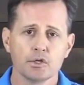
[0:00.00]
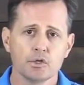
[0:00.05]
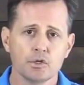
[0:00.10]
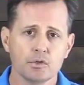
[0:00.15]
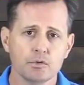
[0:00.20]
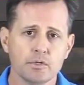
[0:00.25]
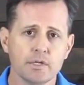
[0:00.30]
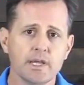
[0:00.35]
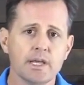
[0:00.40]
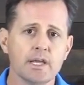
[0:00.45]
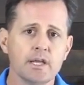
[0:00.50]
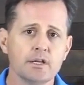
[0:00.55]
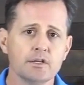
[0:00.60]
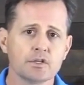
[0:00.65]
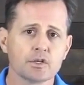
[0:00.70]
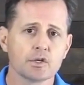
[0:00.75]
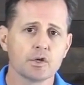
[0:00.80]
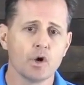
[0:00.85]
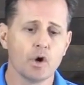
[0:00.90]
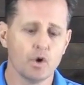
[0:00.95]
You need
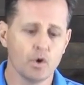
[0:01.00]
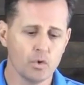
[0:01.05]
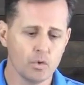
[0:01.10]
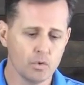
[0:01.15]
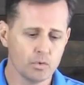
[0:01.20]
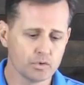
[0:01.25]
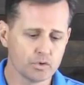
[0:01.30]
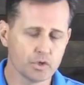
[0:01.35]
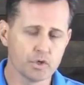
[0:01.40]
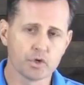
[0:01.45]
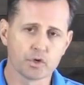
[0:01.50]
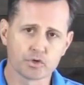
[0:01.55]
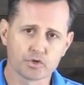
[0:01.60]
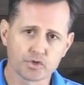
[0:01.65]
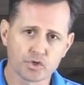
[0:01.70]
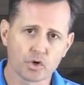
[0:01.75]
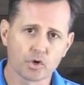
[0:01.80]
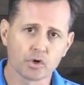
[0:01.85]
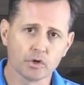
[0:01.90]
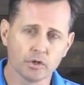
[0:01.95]
to go to your
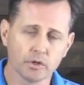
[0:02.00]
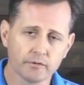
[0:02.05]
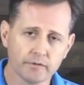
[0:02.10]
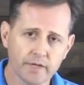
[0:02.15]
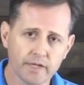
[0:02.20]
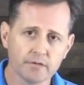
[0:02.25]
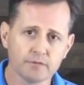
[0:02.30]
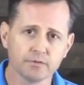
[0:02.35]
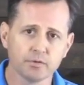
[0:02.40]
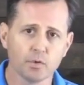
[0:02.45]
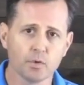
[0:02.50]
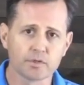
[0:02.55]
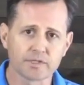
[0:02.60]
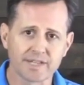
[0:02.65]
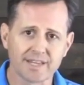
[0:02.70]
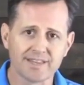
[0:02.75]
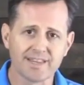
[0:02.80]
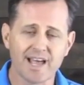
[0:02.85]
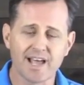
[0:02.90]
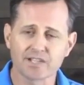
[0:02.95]
circle of influence,
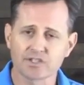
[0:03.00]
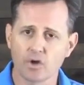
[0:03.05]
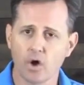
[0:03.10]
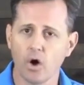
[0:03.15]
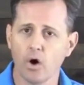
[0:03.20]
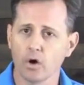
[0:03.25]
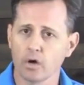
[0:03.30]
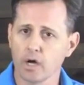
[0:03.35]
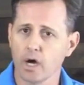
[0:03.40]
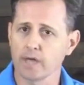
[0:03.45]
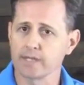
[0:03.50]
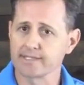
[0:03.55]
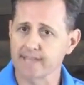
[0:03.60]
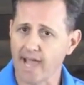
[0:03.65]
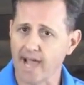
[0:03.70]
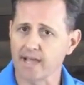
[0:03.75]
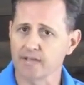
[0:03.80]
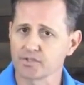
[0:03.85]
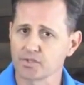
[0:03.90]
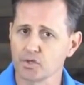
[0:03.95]
and that's all God's
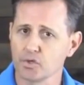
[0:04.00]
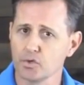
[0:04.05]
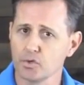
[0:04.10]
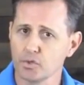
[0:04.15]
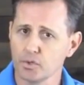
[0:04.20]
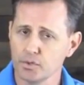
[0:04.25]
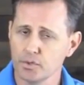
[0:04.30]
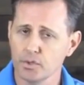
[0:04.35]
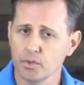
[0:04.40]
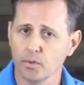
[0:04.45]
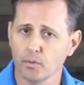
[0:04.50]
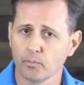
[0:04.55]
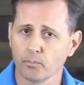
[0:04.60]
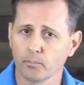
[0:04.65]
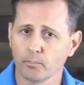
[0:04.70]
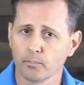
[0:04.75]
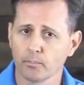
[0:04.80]
asking you to do.